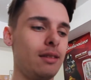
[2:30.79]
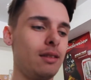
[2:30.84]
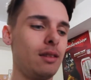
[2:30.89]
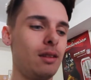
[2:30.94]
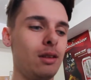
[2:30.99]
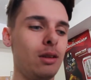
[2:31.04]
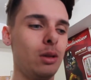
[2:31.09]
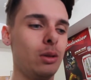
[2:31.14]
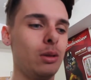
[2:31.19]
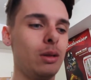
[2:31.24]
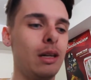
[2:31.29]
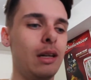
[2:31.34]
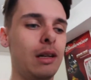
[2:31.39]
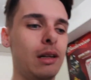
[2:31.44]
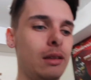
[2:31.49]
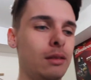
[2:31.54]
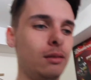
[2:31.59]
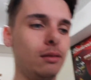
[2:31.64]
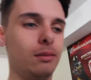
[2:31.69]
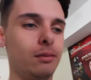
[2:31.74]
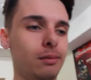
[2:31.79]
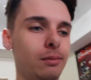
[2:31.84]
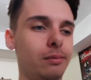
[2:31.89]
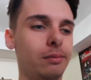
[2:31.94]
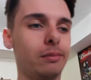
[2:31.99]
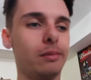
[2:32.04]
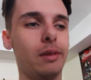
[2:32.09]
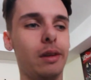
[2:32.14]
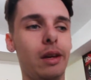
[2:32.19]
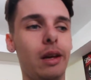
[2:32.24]
So
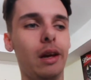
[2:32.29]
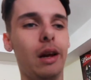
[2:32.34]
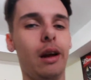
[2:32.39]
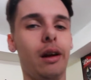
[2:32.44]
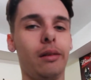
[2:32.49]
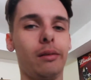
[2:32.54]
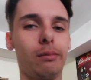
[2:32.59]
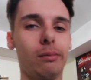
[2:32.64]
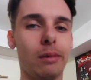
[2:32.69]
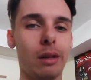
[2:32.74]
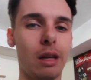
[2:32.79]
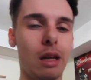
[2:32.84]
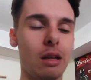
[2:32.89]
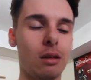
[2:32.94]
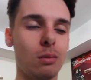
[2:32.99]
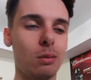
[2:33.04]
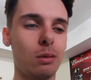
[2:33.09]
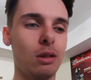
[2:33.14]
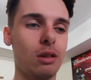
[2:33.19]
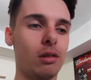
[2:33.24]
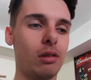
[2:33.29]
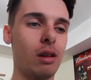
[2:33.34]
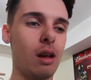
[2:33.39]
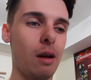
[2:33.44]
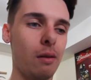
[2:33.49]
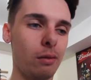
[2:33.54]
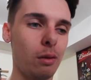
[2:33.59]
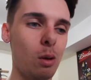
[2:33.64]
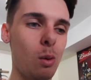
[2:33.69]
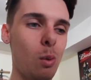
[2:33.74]
yeah, I guess we just
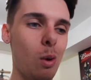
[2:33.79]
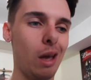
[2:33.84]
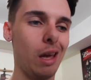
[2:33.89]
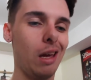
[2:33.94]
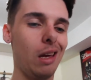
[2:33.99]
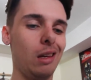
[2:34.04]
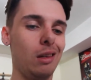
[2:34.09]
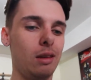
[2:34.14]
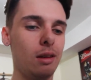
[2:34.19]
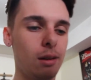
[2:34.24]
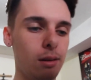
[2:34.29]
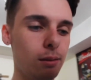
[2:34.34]
have to wait.